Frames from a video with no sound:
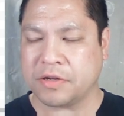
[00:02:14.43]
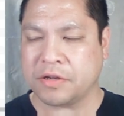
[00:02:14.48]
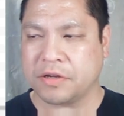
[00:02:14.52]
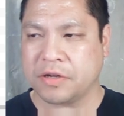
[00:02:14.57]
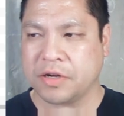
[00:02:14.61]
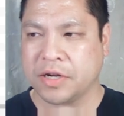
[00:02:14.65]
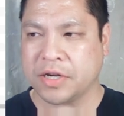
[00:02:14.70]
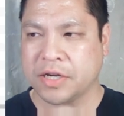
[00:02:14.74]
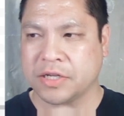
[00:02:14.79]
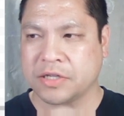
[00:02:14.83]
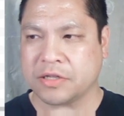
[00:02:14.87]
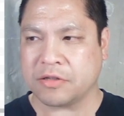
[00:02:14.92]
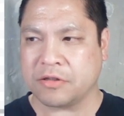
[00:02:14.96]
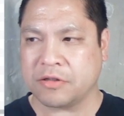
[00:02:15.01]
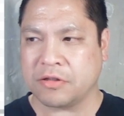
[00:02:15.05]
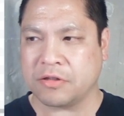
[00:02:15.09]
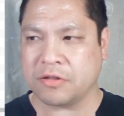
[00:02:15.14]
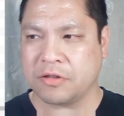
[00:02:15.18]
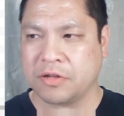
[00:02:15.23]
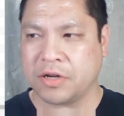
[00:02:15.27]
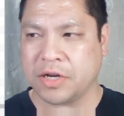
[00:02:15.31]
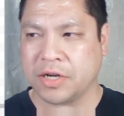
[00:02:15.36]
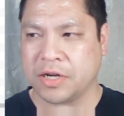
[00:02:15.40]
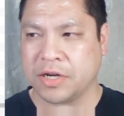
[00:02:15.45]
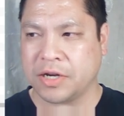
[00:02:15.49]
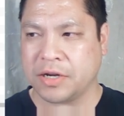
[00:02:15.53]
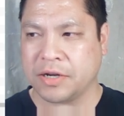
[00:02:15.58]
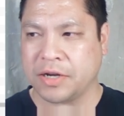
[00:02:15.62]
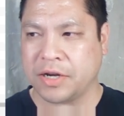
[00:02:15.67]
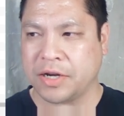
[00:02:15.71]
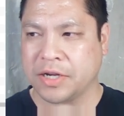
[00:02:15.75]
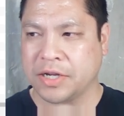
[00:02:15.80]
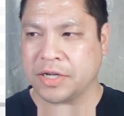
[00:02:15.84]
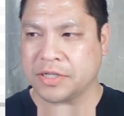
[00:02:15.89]
I guess
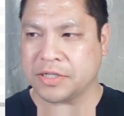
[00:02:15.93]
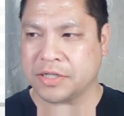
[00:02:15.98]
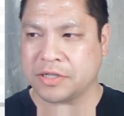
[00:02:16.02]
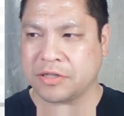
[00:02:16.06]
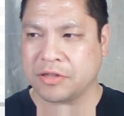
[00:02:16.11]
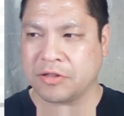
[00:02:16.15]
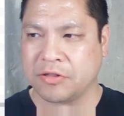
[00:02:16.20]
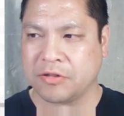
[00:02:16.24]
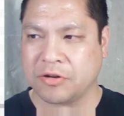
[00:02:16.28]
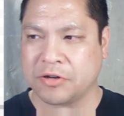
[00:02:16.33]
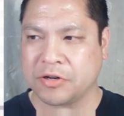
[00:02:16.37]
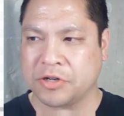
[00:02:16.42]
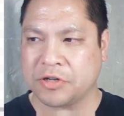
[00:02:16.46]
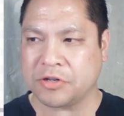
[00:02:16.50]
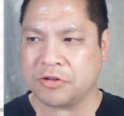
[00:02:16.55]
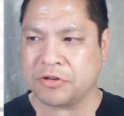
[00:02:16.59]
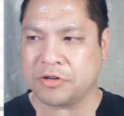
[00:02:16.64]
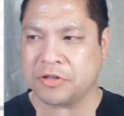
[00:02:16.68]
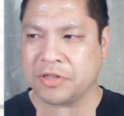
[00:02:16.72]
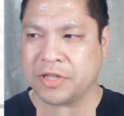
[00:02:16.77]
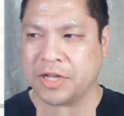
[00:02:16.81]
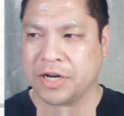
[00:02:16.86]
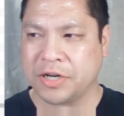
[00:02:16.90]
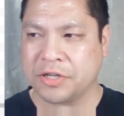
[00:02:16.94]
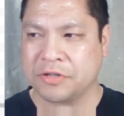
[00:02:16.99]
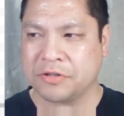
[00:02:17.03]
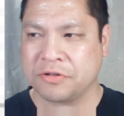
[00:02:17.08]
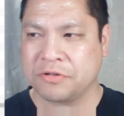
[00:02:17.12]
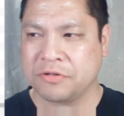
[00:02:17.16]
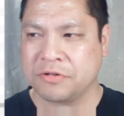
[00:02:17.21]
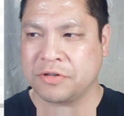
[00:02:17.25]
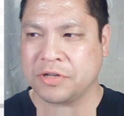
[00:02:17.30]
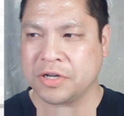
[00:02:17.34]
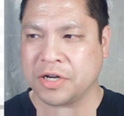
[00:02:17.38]
it's longitude and
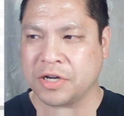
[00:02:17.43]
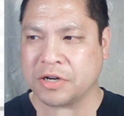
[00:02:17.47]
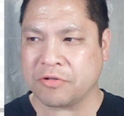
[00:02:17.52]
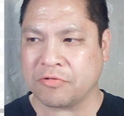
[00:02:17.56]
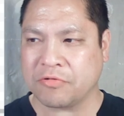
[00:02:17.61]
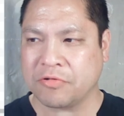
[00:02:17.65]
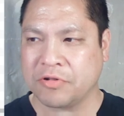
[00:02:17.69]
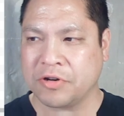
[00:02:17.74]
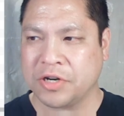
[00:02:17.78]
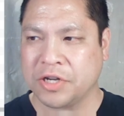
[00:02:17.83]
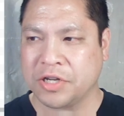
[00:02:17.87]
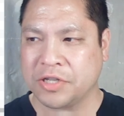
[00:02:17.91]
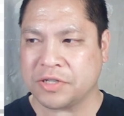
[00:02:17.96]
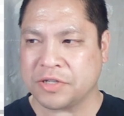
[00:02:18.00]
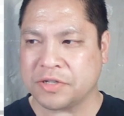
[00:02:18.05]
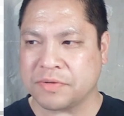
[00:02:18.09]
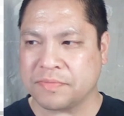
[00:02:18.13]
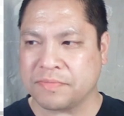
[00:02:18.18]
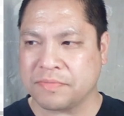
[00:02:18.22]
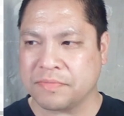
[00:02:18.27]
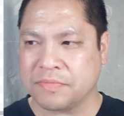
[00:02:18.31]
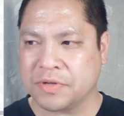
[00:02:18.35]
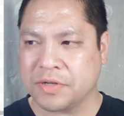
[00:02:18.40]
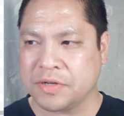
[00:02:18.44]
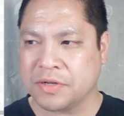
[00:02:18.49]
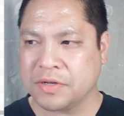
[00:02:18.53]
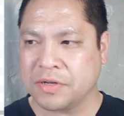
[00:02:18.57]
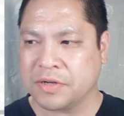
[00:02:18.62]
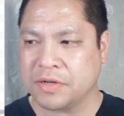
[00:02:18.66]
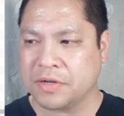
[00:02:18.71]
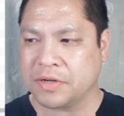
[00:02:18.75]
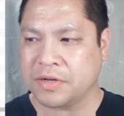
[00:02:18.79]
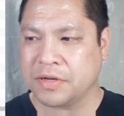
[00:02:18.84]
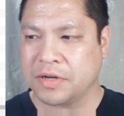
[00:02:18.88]
latitude coordinates.
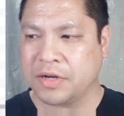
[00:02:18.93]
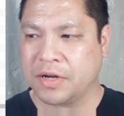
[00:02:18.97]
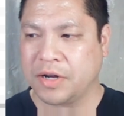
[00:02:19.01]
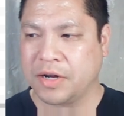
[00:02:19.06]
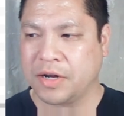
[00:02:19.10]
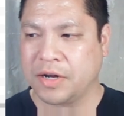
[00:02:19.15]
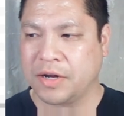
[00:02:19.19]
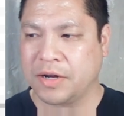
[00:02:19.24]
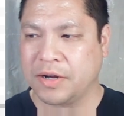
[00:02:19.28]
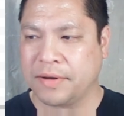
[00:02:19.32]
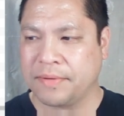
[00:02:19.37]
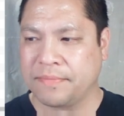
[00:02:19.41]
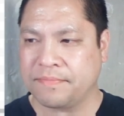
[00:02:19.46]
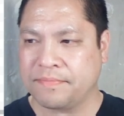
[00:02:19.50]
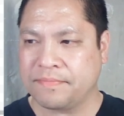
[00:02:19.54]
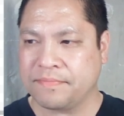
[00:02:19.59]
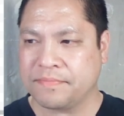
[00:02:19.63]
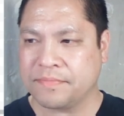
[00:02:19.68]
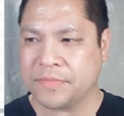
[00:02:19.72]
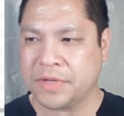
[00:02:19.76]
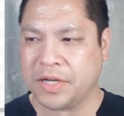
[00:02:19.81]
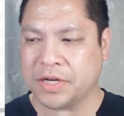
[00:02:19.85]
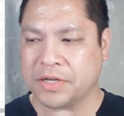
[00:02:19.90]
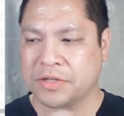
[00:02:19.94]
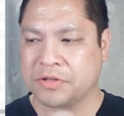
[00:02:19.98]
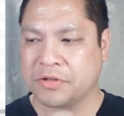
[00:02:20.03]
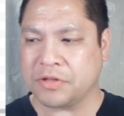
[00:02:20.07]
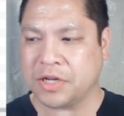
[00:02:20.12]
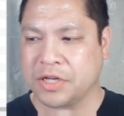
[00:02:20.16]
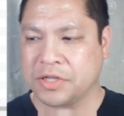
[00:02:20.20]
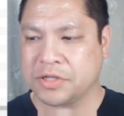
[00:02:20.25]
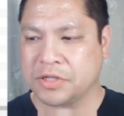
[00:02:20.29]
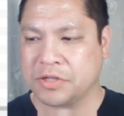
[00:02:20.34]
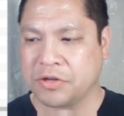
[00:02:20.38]
Yeah, so
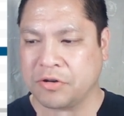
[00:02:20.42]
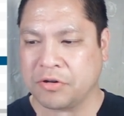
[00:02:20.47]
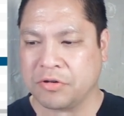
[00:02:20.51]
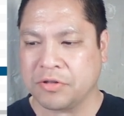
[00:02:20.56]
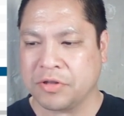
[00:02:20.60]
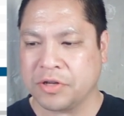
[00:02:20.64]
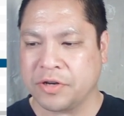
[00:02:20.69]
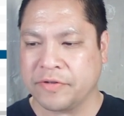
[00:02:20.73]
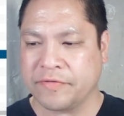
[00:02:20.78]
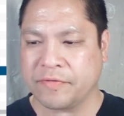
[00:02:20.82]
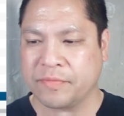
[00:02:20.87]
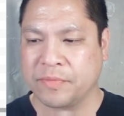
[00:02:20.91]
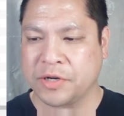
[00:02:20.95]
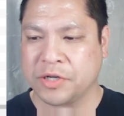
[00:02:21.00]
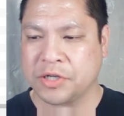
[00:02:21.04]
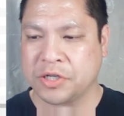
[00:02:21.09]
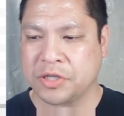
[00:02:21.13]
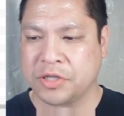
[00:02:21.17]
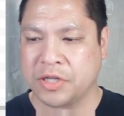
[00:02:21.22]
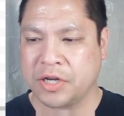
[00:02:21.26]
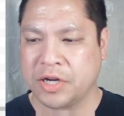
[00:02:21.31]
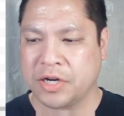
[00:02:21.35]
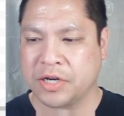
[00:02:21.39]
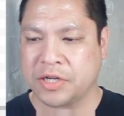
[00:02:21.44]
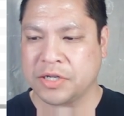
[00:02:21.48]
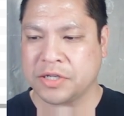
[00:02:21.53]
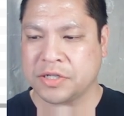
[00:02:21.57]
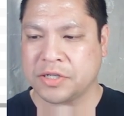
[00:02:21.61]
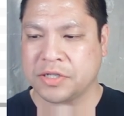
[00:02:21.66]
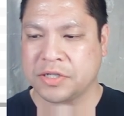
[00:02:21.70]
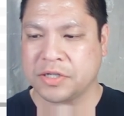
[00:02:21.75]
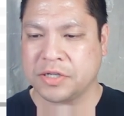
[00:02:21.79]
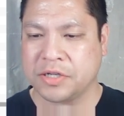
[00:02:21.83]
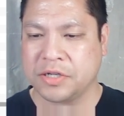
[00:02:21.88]
that's all the information that
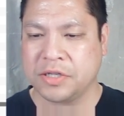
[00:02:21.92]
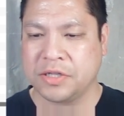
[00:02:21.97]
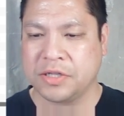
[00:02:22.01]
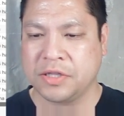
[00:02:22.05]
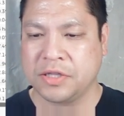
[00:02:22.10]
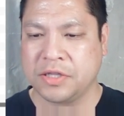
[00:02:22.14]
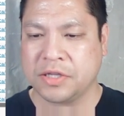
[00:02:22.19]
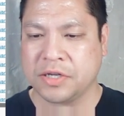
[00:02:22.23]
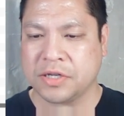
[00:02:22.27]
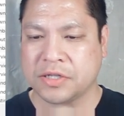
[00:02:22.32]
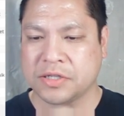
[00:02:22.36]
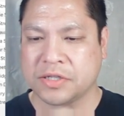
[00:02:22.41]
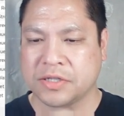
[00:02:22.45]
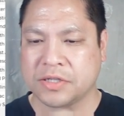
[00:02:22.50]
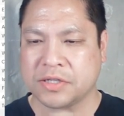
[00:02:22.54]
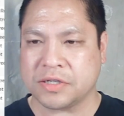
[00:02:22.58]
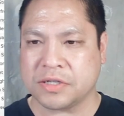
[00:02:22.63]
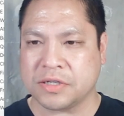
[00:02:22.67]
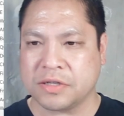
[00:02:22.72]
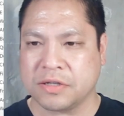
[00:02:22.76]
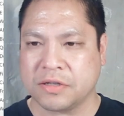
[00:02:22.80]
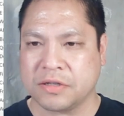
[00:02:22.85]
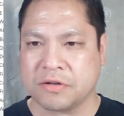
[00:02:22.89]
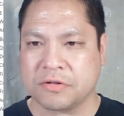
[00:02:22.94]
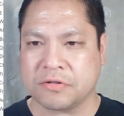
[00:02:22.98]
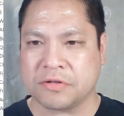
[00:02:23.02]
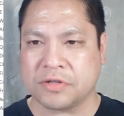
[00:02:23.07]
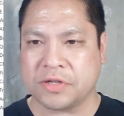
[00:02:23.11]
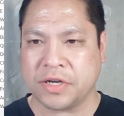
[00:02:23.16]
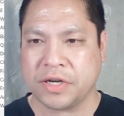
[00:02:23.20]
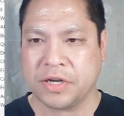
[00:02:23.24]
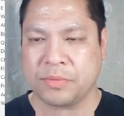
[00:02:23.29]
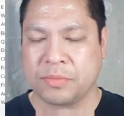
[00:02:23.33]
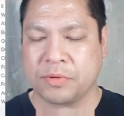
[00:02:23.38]
is in this little
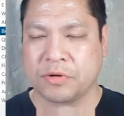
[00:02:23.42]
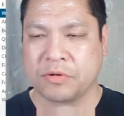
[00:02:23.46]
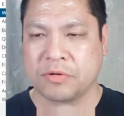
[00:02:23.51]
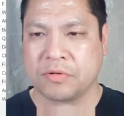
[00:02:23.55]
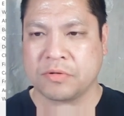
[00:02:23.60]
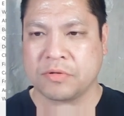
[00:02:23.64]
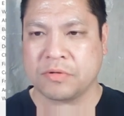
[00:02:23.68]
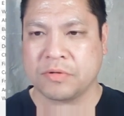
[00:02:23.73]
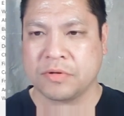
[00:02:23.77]
table.